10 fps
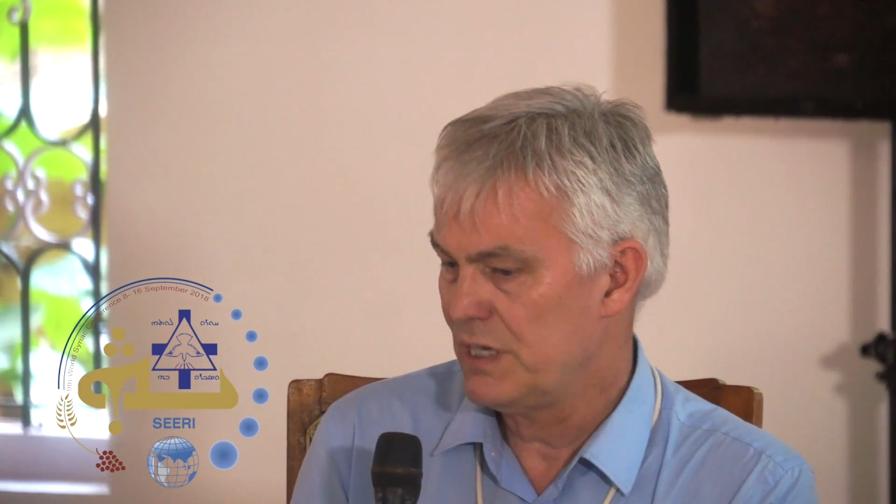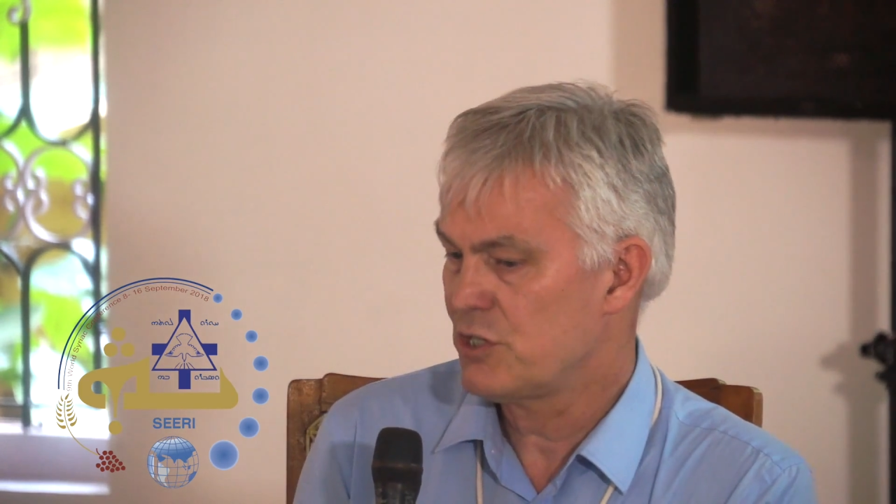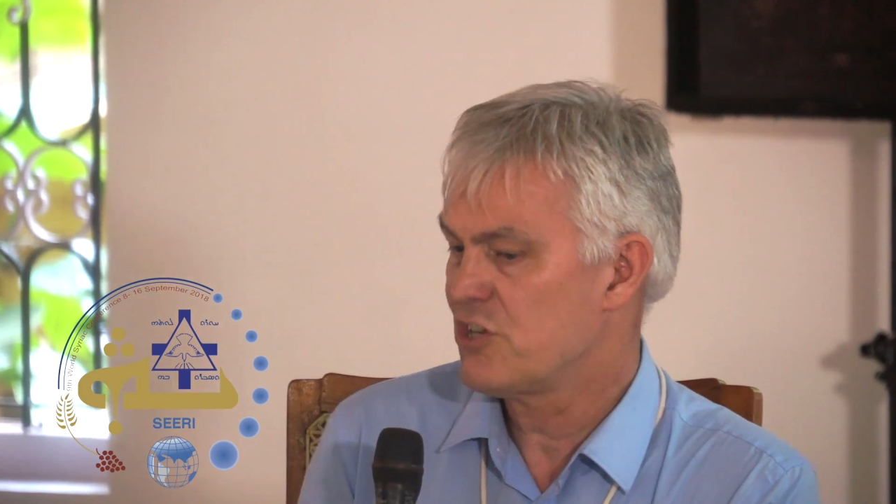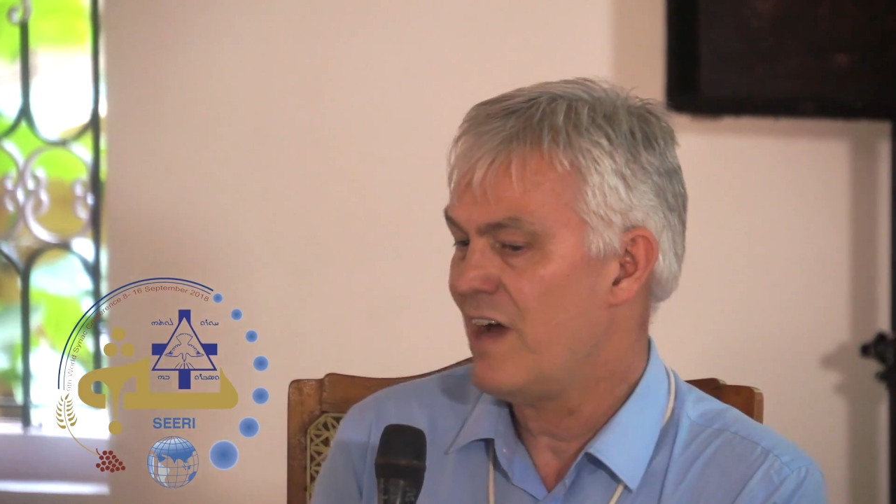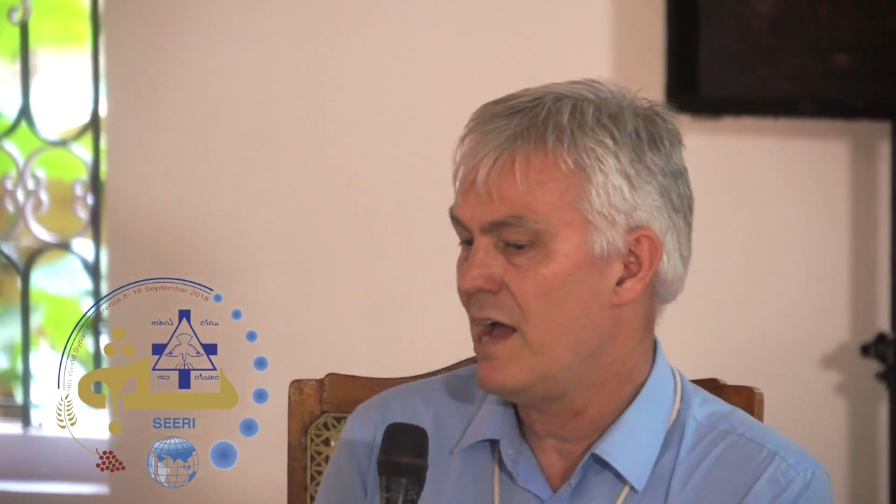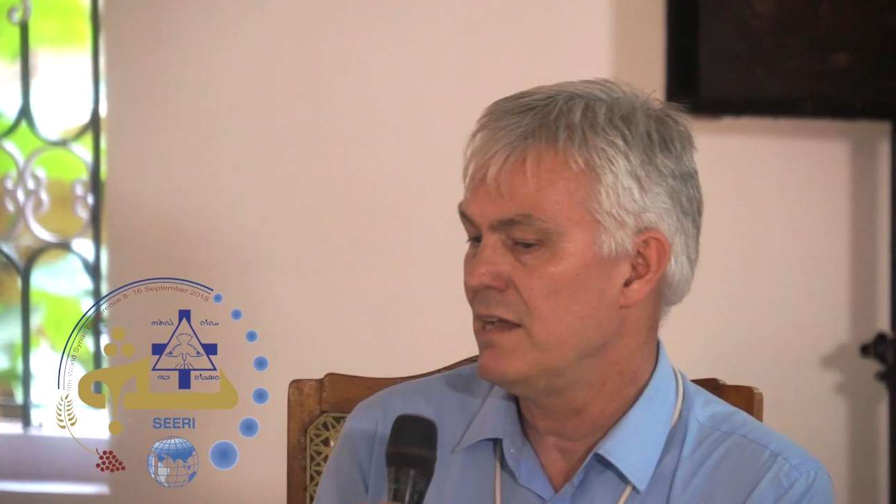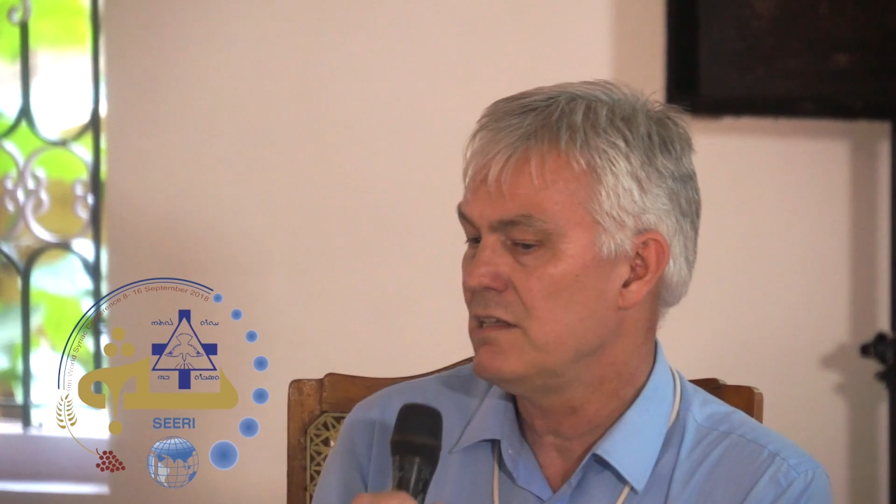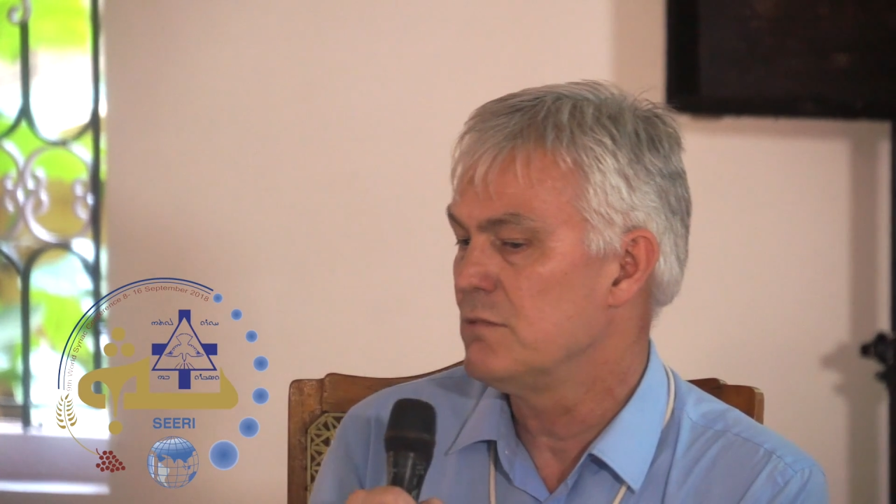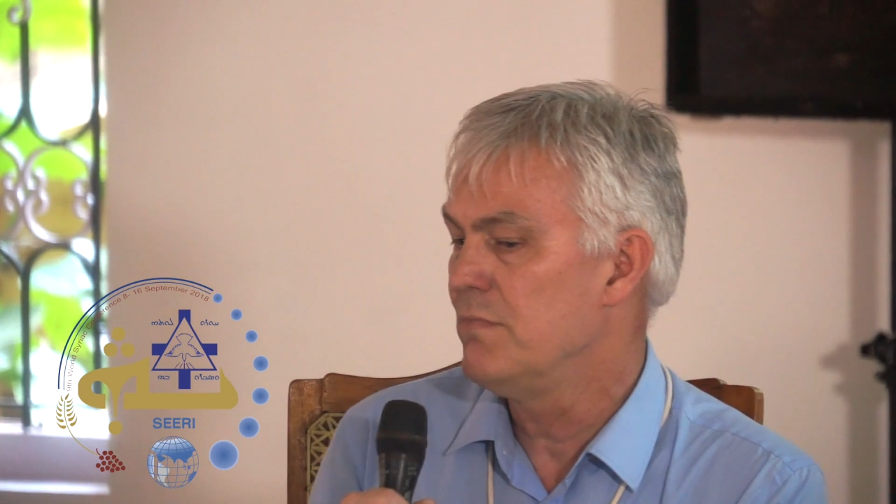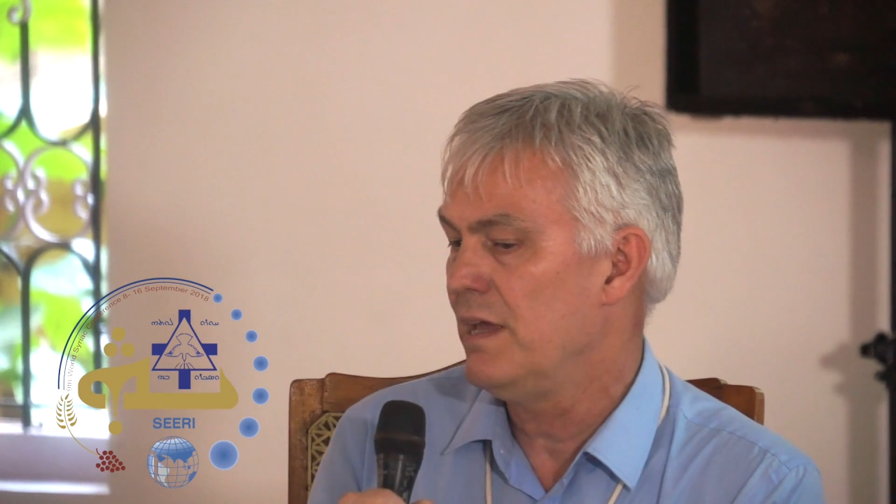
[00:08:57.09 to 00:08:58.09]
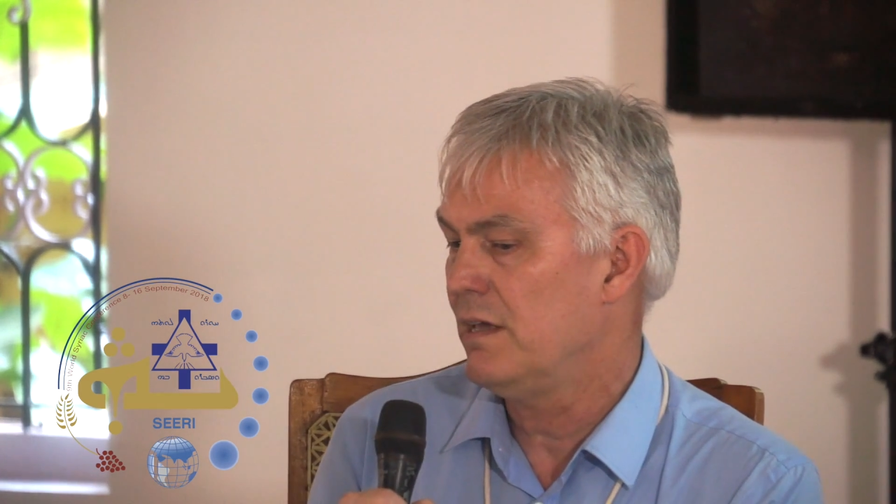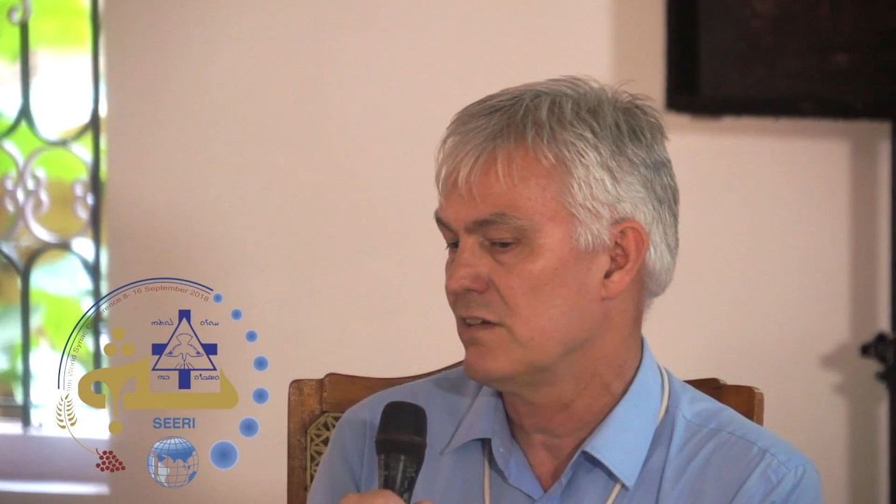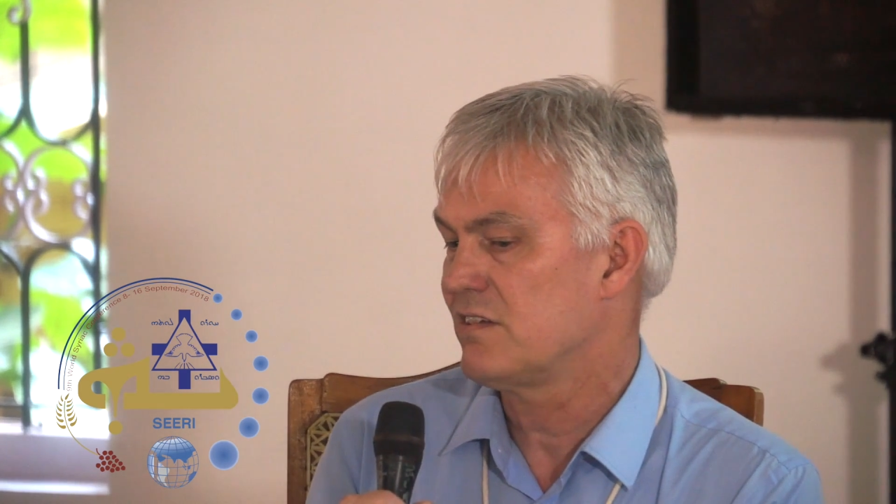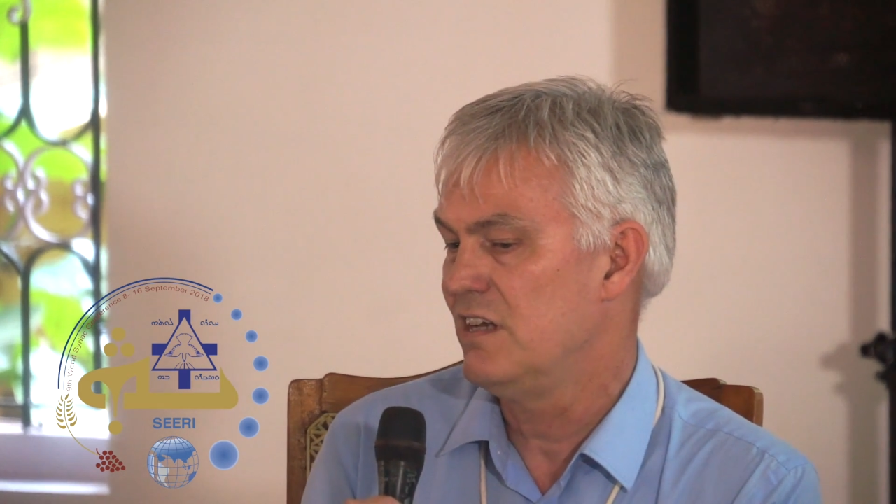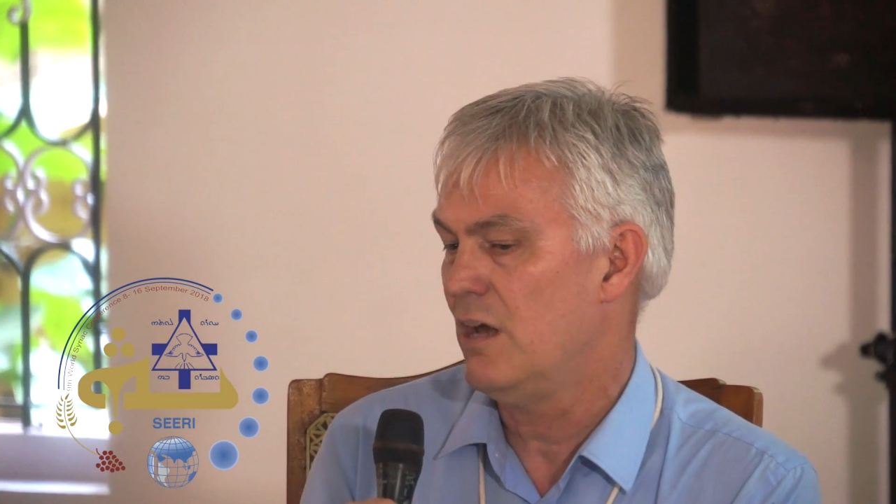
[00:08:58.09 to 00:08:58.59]
We're trying to make
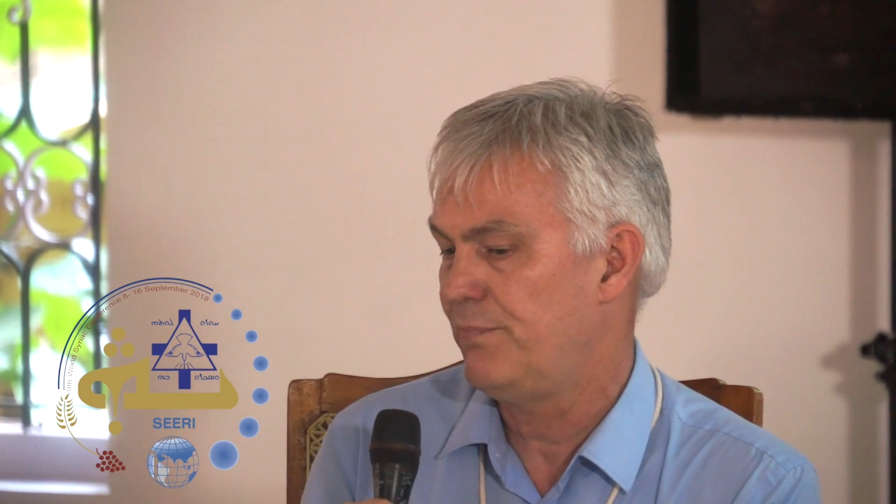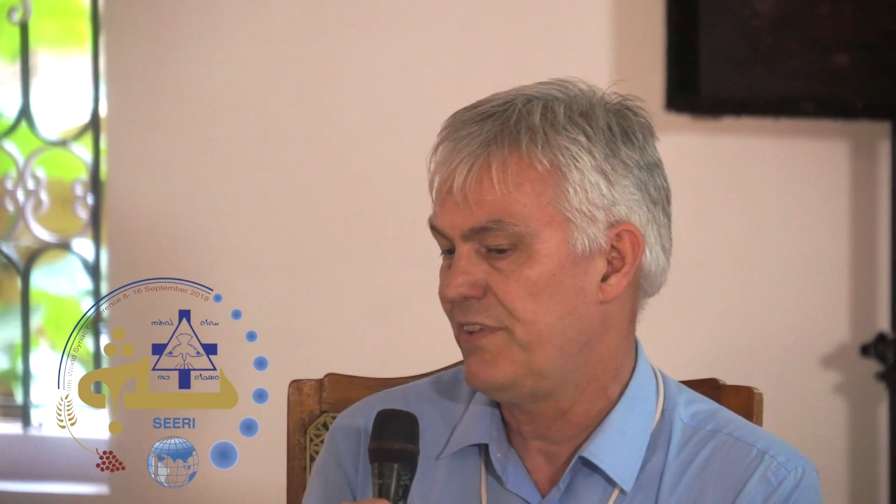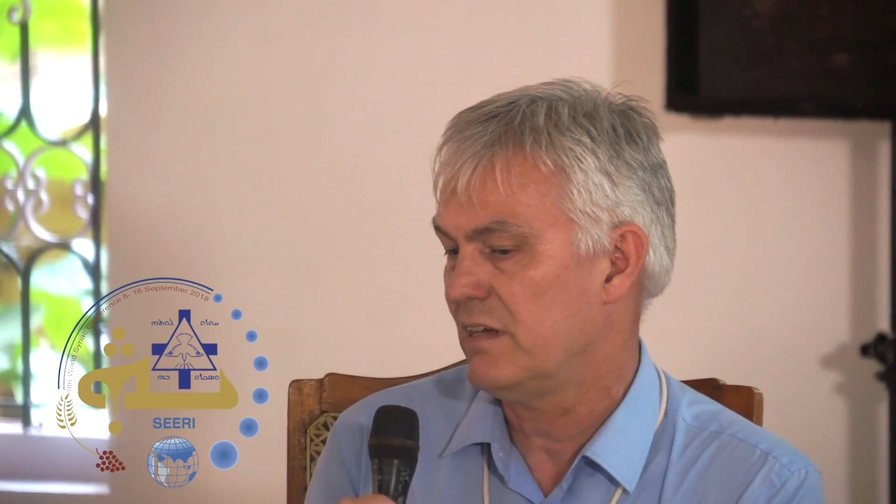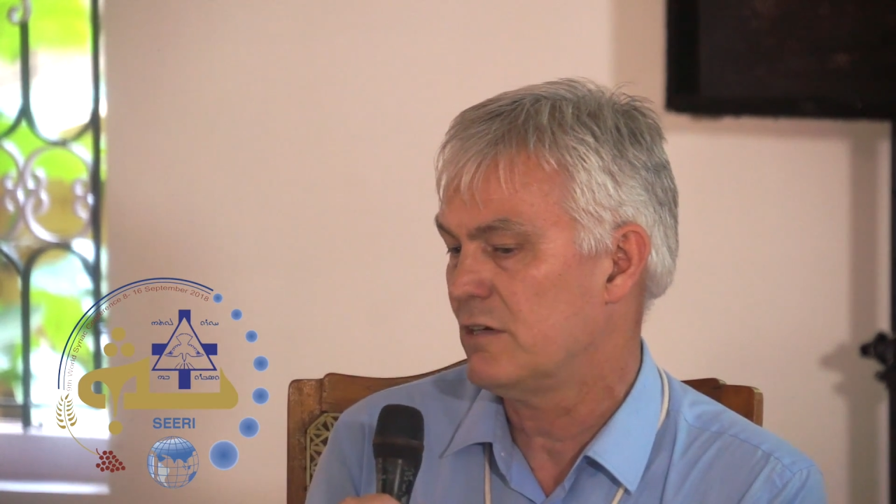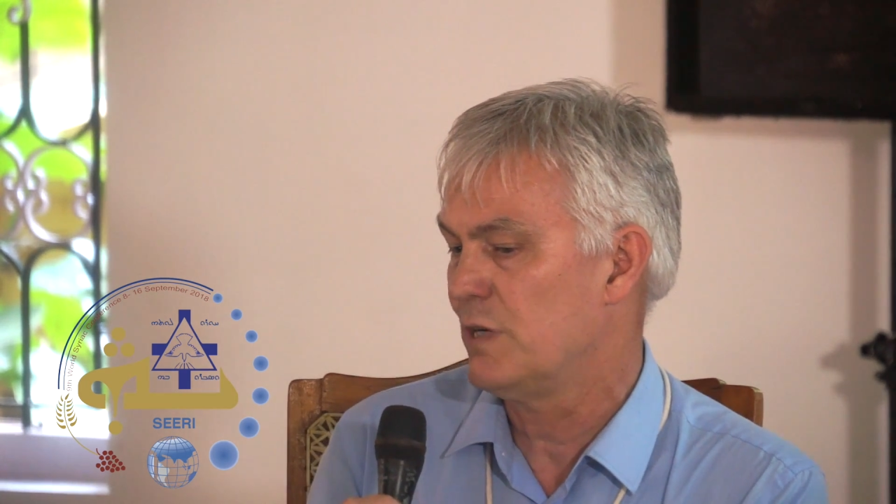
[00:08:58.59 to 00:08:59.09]
a synoptic